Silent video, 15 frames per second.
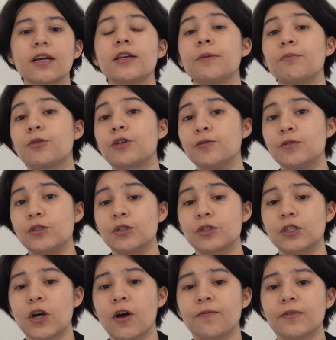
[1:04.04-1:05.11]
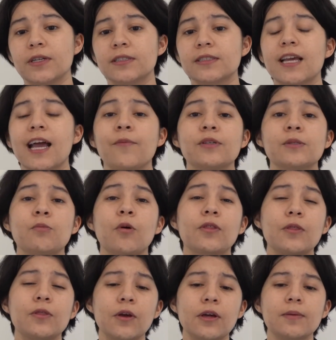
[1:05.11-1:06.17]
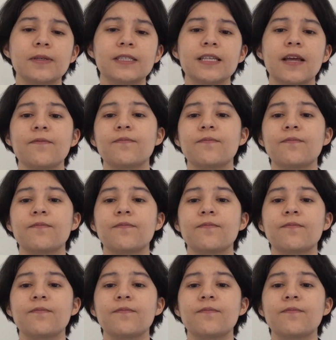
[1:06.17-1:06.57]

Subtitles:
improved user confidence, and was more than 30%